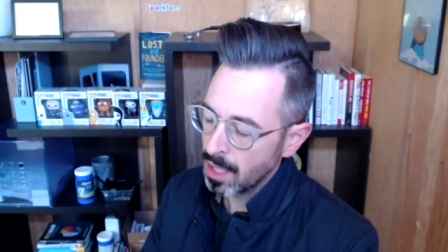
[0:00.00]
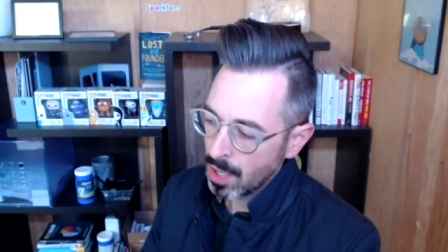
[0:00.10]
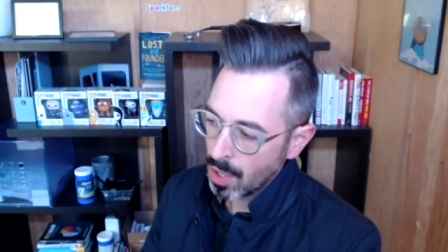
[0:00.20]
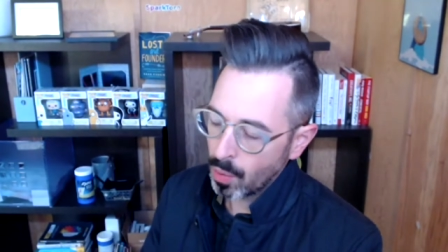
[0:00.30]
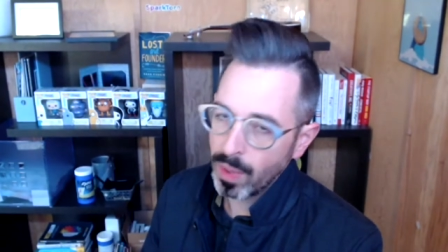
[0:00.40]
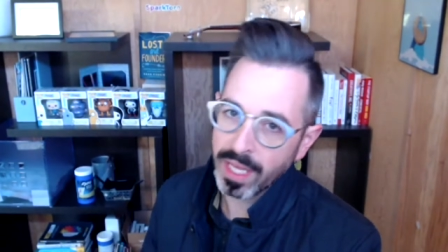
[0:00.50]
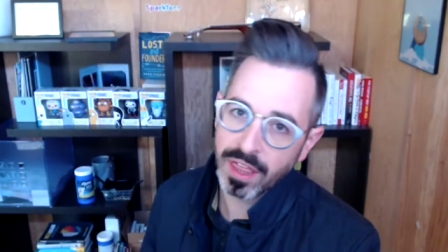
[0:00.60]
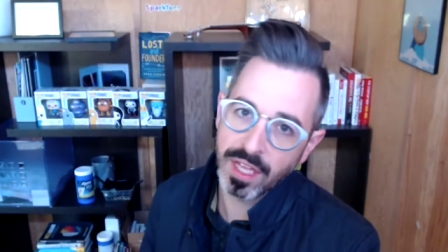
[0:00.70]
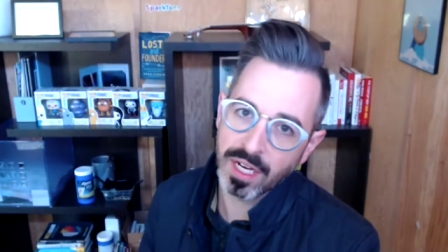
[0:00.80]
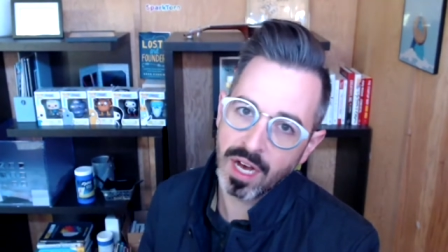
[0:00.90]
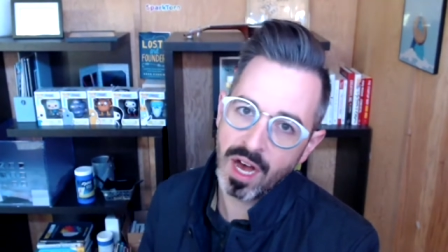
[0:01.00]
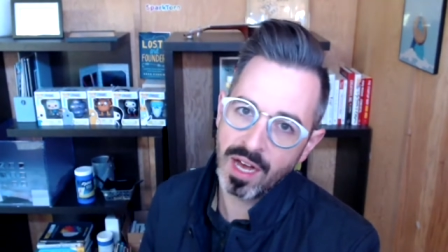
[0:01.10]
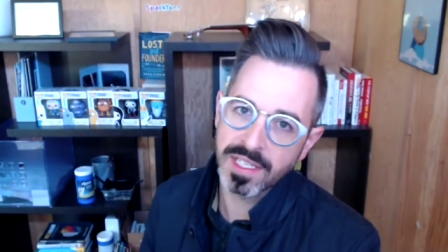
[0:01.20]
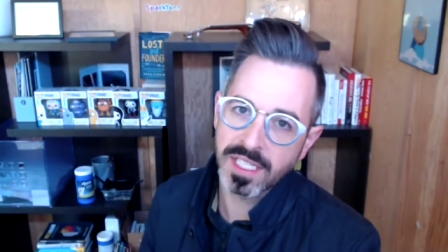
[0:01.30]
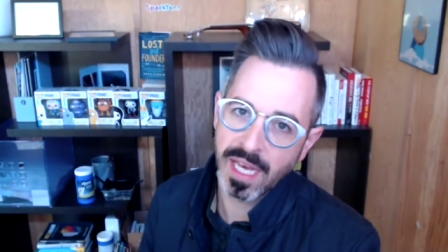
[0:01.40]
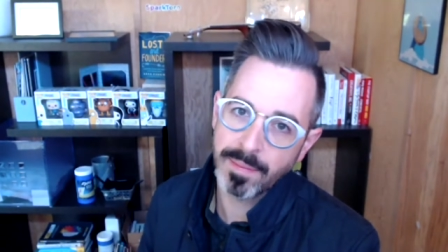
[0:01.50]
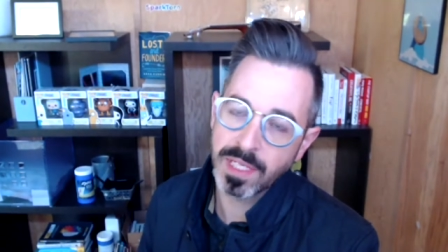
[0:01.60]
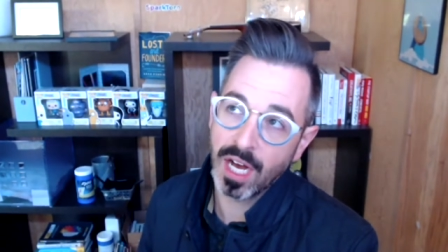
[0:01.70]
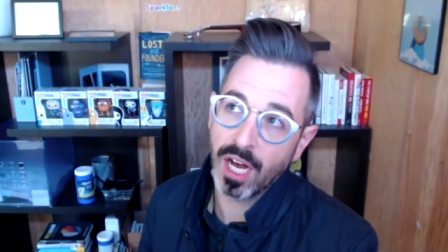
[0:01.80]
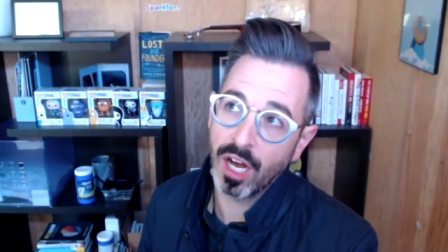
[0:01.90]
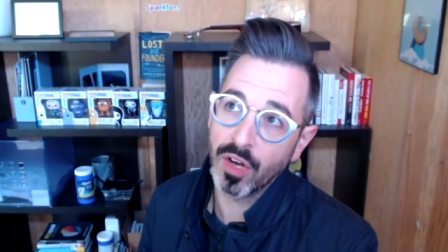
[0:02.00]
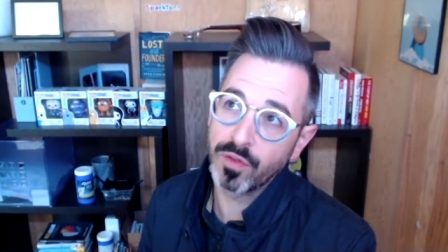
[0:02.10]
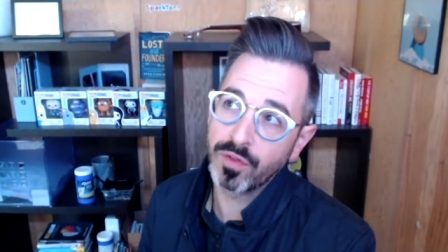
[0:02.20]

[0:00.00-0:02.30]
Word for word: with the concept of